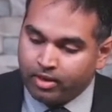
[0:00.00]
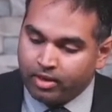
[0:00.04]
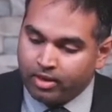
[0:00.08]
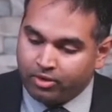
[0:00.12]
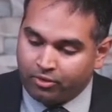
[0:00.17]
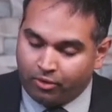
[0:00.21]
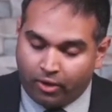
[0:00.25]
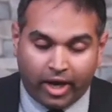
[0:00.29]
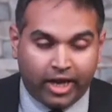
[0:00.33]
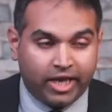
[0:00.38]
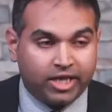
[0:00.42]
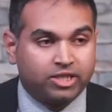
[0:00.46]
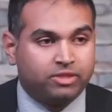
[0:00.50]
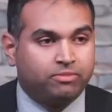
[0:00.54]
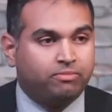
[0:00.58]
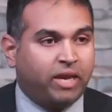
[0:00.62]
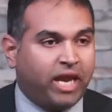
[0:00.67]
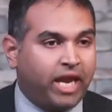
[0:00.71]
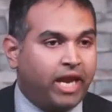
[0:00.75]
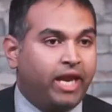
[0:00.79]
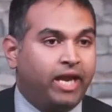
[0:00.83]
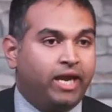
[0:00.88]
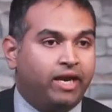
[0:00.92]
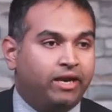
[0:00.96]
Christ
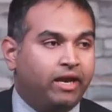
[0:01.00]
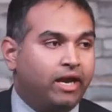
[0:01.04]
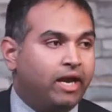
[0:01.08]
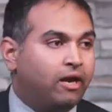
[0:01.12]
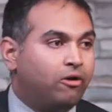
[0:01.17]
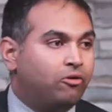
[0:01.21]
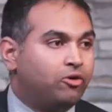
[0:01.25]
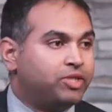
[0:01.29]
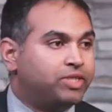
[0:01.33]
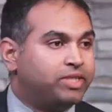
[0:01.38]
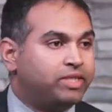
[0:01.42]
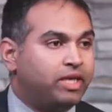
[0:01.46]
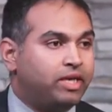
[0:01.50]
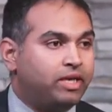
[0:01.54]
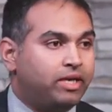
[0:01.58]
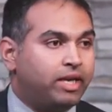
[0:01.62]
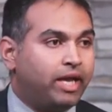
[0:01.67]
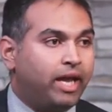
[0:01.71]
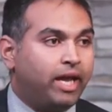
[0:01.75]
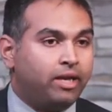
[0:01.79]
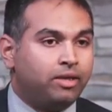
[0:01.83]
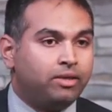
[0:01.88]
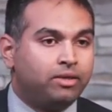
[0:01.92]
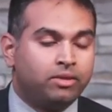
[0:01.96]
paid our sin
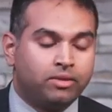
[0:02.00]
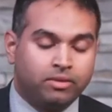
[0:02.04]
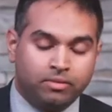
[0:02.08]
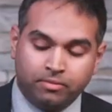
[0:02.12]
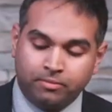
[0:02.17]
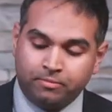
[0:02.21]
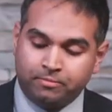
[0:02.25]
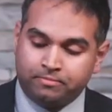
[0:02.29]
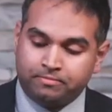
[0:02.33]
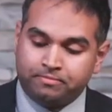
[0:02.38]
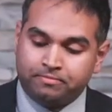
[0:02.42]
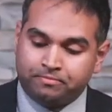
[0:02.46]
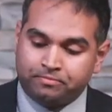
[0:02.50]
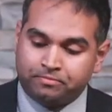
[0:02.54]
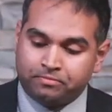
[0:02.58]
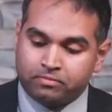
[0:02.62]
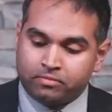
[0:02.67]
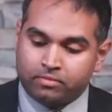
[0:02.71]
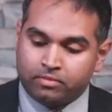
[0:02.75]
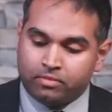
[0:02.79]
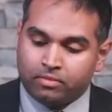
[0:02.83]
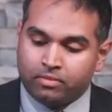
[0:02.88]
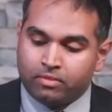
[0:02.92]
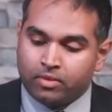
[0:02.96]
debt.
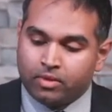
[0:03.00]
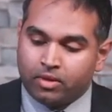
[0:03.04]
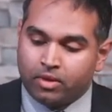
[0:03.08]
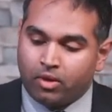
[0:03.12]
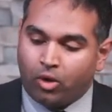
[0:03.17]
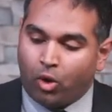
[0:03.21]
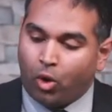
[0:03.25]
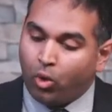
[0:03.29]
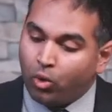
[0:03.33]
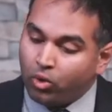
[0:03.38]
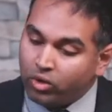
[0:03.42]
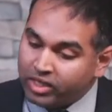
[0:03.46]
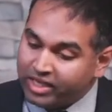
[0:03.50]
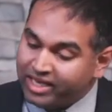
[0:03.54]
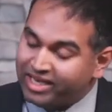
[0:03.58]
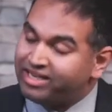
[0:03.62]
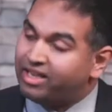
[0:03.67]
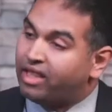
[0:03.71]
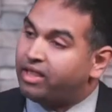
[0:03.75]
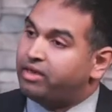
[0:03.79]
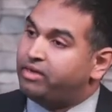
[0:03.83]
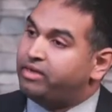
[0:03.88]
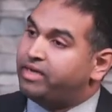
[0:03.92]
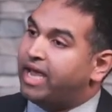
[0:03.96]
Only
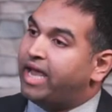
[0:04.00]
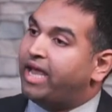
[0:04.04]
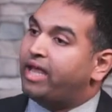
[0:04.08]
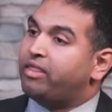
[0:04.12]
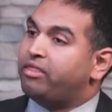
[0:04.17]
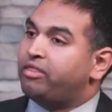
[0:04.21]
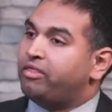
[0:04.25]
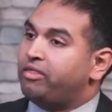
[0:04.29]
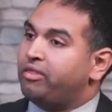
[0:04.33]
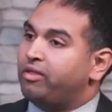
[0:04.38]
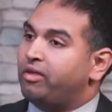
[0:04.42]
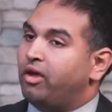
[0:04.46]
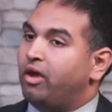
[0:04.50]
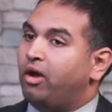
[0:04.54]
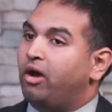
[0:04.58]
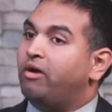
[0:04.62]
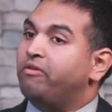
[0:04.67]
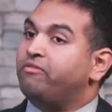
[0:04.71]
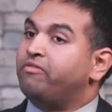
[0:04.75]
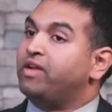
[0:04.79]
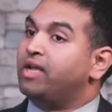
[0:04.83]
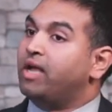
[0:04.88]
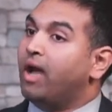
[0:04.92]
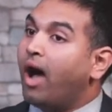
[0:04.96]
the death
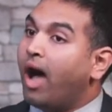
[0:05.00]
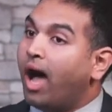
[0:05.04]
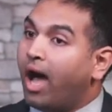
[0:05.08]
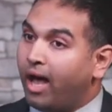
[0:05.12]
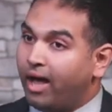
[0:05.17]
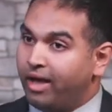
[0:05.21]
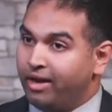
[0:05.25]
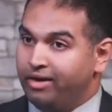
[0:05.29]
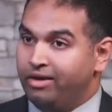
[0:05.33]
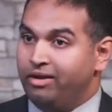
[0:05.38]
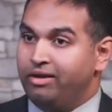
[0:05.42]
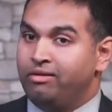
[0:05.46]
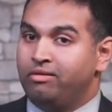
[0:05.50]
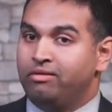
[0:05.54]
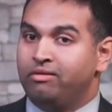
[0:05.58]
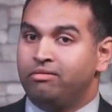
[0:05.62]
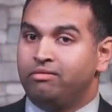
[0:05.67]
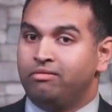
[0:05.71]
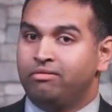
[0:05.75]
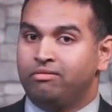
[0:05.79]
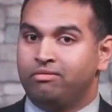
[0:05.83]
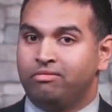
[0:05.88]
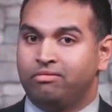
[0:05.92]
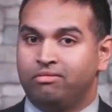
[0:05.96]
of God,
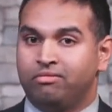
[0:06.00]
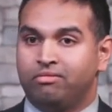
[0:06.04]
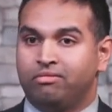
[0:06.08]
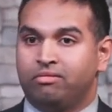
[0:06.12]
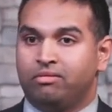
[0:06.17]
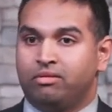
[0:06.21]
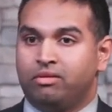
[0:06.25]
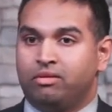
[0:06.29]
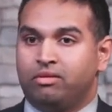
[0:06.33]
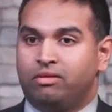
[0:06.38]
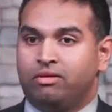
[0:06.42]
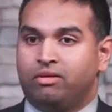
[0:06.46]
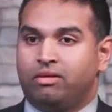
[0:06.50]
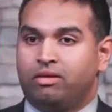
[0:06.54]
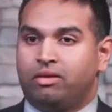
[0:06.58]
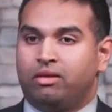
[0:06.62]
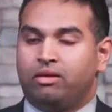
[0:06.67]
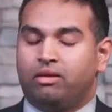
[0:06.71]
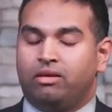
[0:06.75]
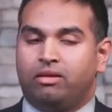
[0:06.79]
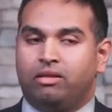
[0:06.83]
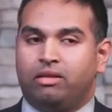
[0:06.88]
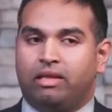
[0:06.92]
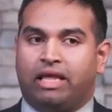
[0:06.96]

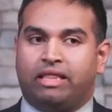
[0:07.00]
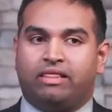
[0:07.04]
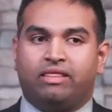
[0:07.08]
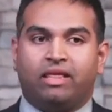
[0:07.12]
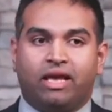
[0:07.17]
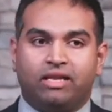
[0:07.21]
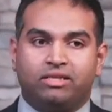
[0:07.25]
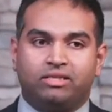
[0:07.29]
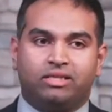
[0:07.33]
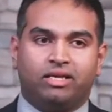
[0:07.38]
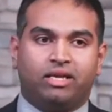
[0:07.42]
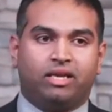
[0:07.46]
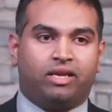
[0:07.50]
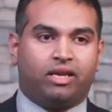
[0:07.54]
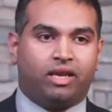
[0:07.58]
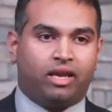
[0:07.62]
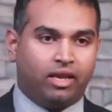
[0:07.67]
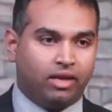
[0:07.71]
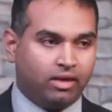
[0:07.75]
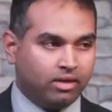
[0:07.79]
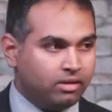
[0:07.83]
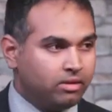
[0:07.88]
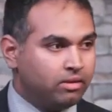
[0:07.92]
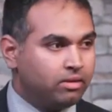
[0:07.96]
let that sink
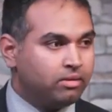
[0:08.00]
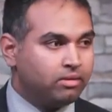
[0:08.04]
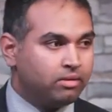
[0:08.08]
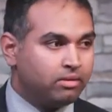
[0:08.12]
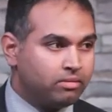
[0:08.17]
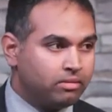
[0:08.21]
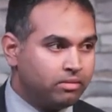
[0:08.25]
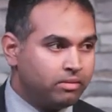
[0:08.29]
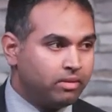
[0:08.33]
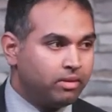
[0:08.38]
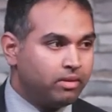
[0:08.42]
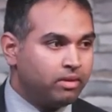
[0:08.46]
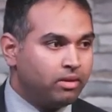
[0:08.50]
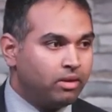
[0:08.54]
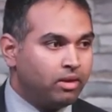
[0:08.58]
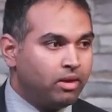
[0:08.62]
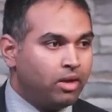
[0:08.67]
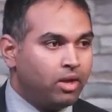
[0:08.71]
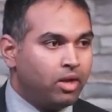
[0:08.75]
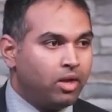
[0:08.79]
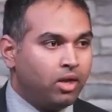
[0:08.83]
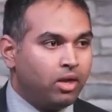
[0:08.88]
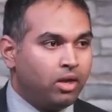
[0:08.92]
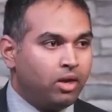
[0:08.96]
in.
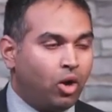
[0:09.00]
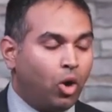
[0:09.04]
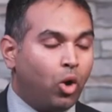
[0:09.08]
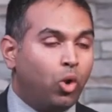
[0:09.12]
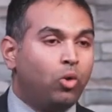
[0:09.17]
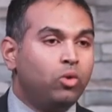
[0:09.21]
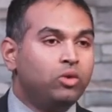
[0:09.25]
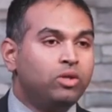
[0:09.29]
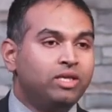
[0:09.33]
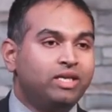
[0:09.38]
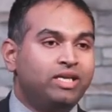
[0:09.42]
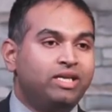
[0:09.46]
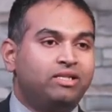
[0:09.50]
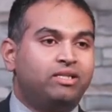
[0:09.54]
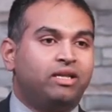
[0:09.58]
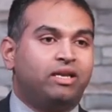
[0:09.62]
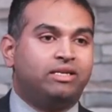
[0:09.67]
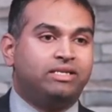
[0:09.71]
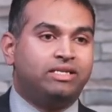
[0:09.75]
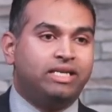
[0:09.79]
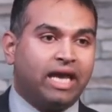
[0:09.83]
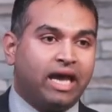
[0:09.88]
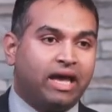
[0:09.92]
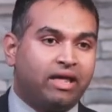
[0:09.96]
Only the
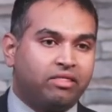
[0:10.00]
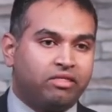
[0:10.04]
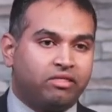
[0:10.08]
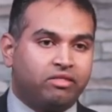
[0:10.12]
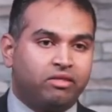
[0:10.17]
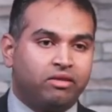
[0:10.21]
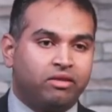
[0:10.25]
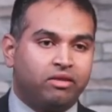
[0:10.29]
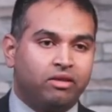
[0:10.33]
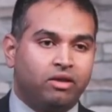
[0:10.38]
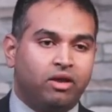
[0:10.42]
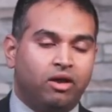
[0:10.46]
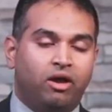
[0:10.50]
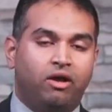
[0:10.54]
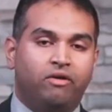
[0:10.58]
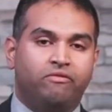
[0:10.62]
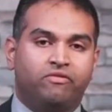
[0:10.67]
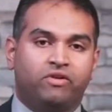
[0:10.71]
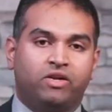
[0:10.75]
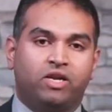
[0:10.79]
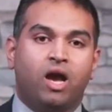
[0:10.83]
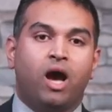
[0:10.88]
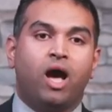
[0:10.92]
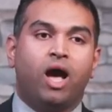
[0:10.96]
death
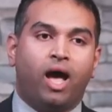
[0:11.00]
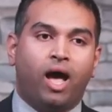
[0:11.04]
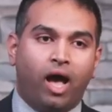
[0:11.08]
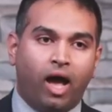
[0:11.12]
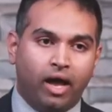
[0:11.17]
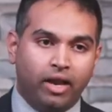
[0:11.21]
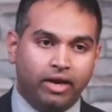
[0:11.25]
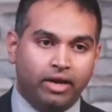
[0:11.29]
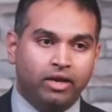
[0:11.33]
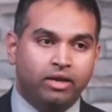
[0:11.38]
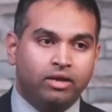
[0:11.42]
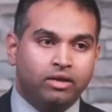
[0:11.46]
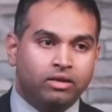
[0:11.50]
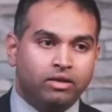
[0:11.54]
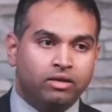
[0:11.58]
of God